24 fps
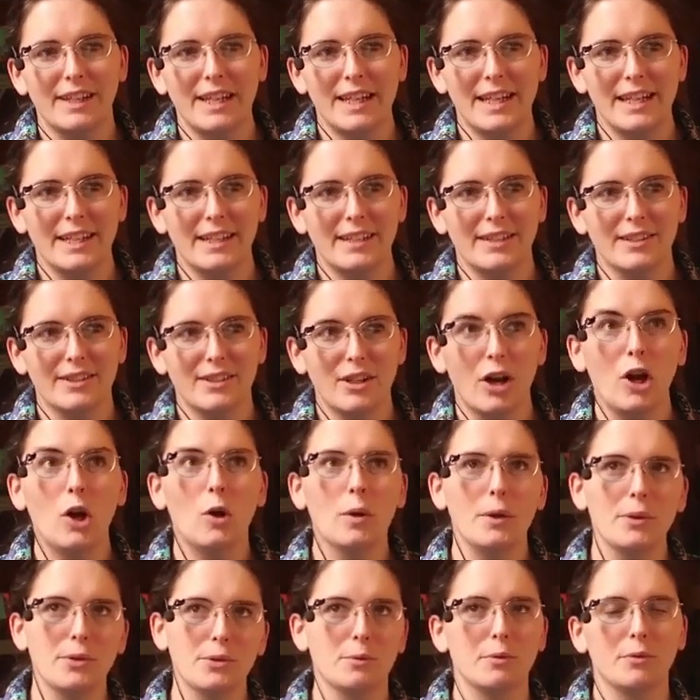And he
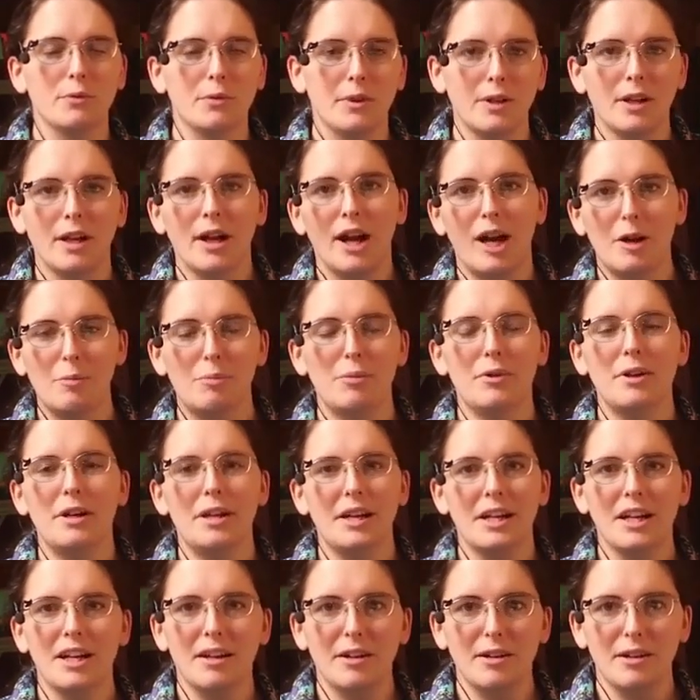was
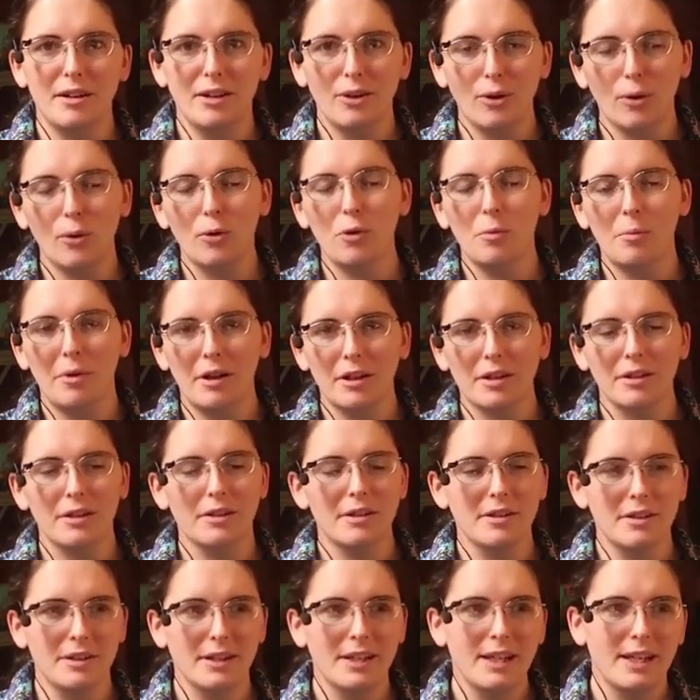operating a coal
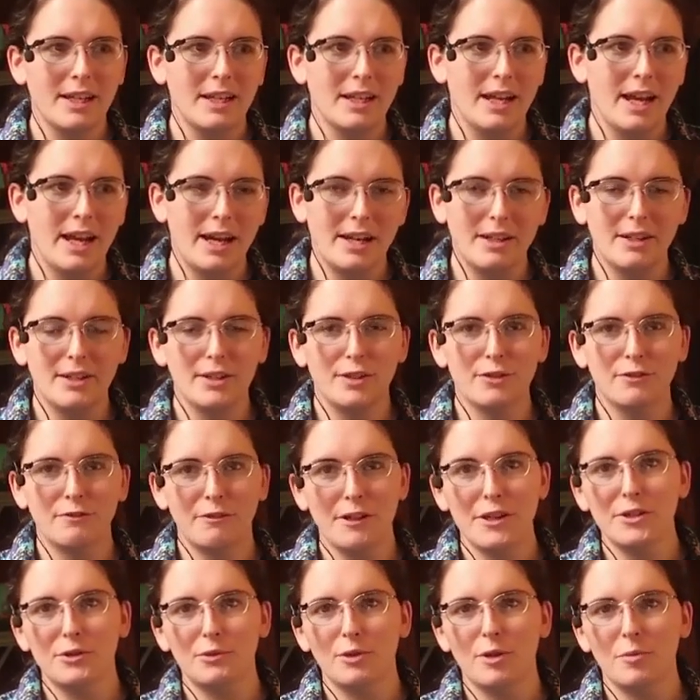mucker and had his
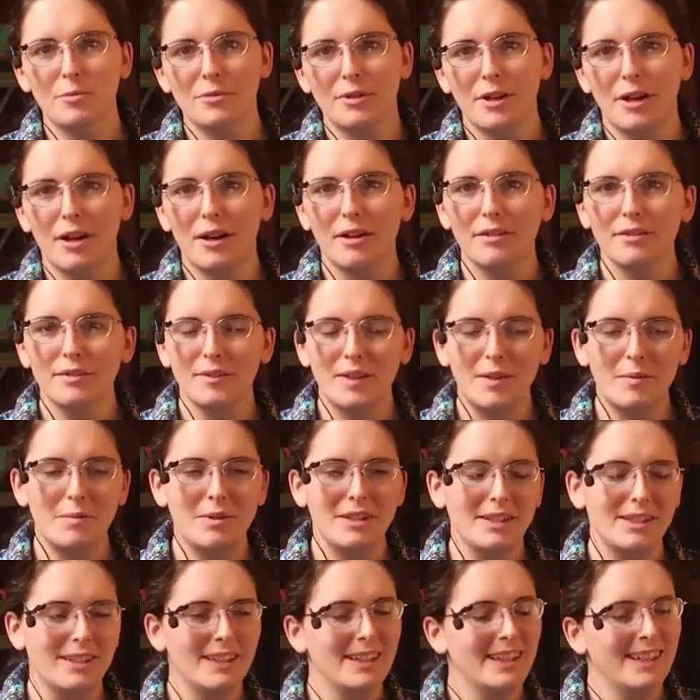face ripped off. I
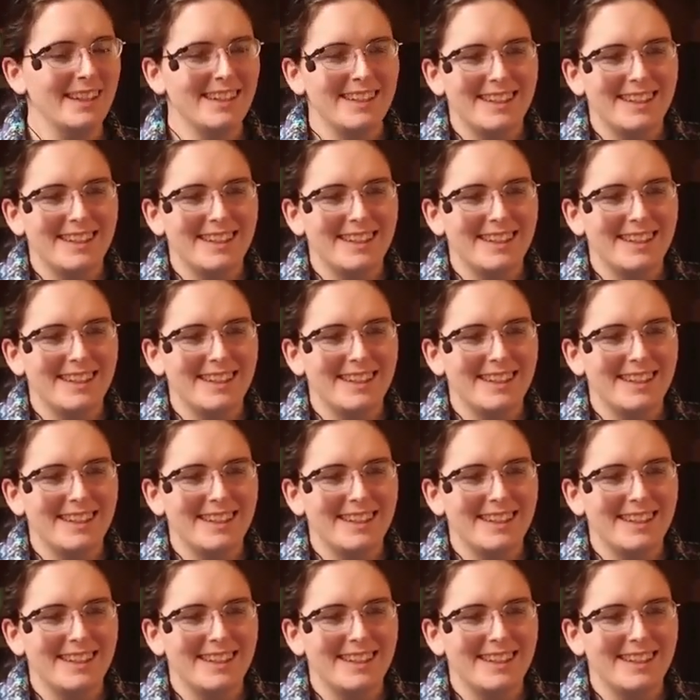mean,